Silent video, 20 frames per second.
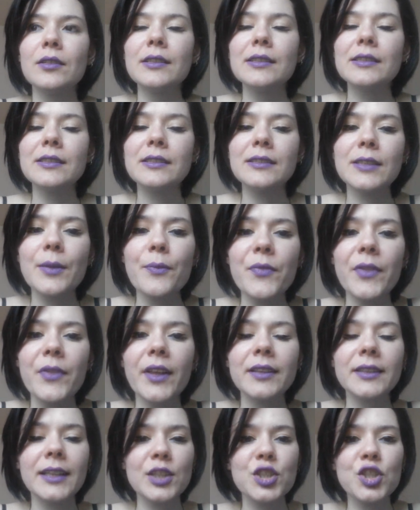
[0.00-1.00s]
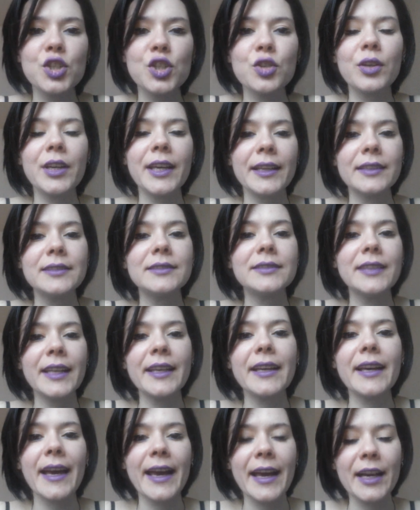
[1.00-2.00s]
something that you can
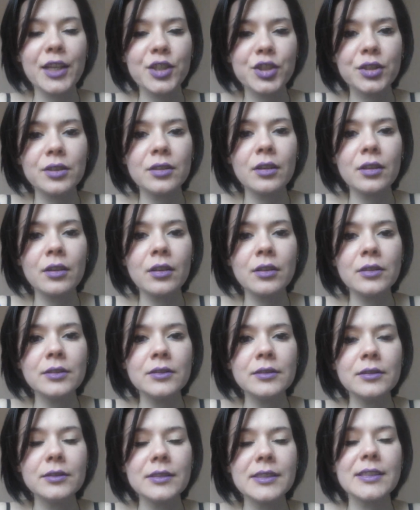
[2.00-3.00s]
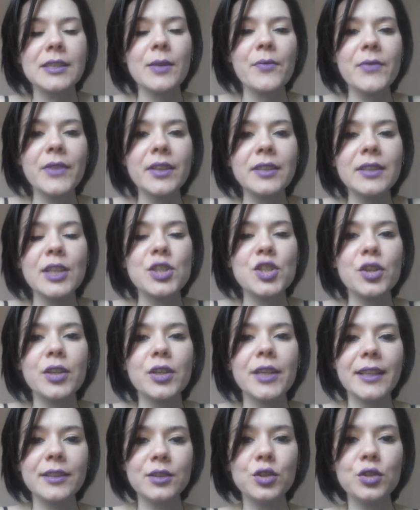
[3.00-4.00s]
take action on, something that you
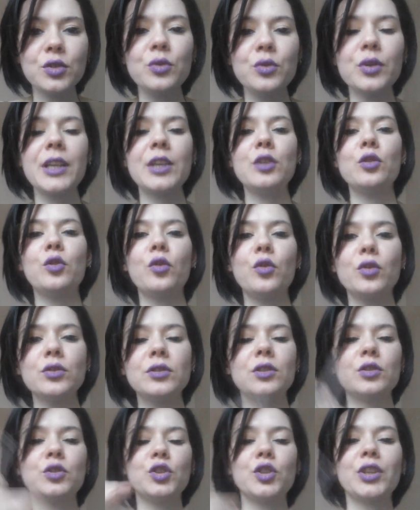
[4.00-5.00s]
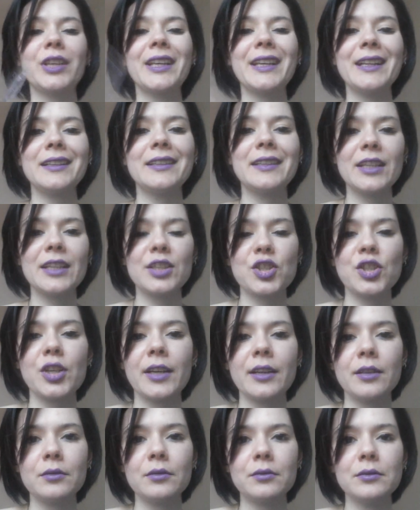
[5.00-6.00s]
can do in order to kill that
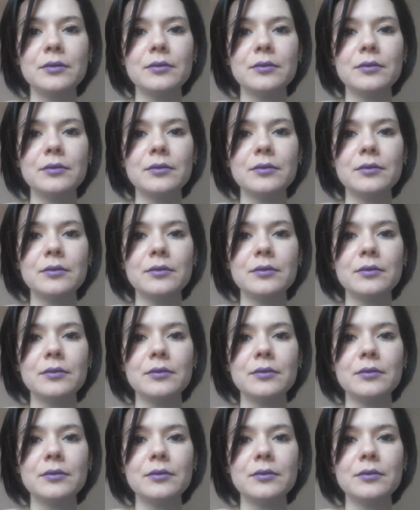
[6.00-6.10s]
shadow.